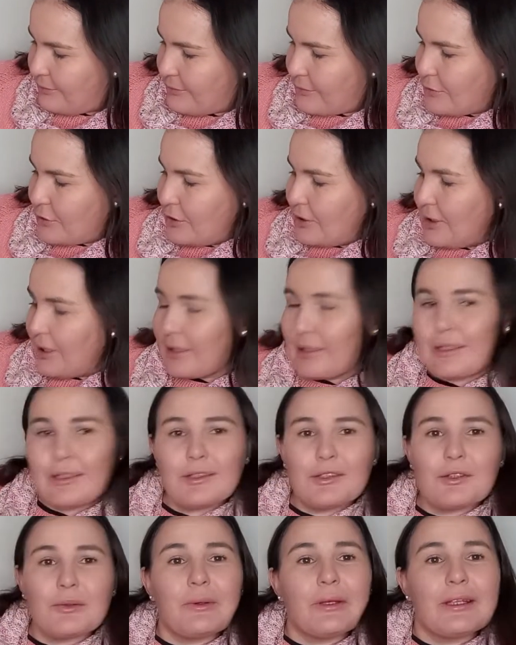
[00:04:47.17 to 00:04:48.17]
connected
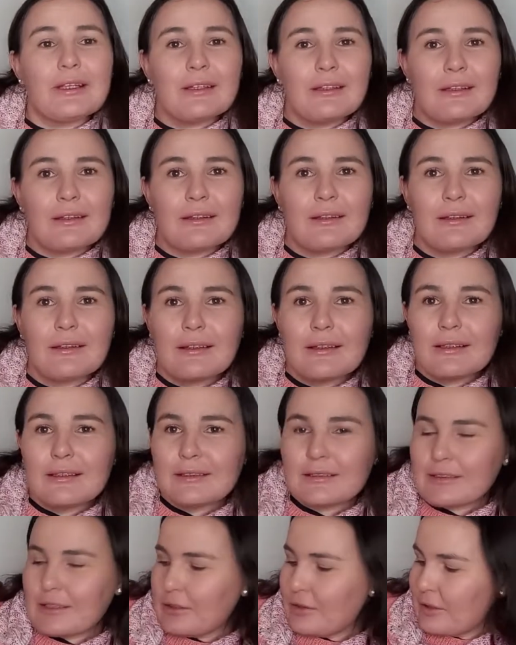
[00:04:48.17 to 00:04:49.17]
to it,
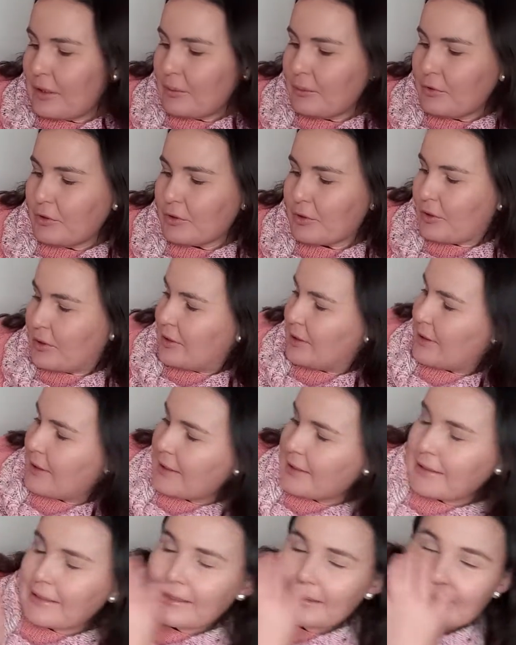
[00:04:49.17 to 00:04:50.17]
so I'm not going to
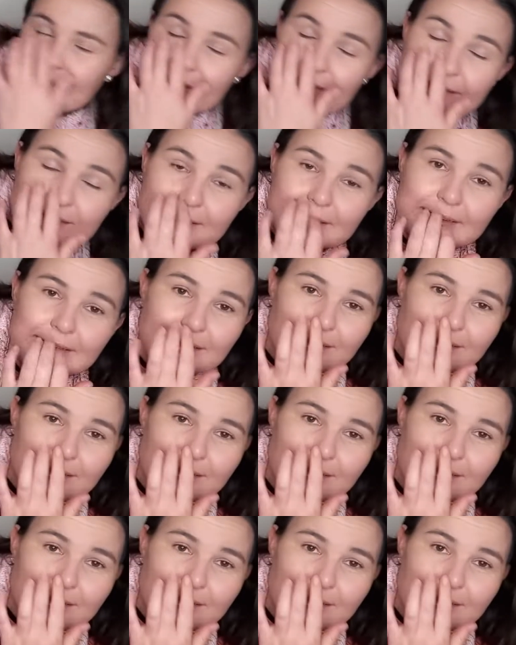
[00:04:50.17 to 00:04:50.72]
take that risk, and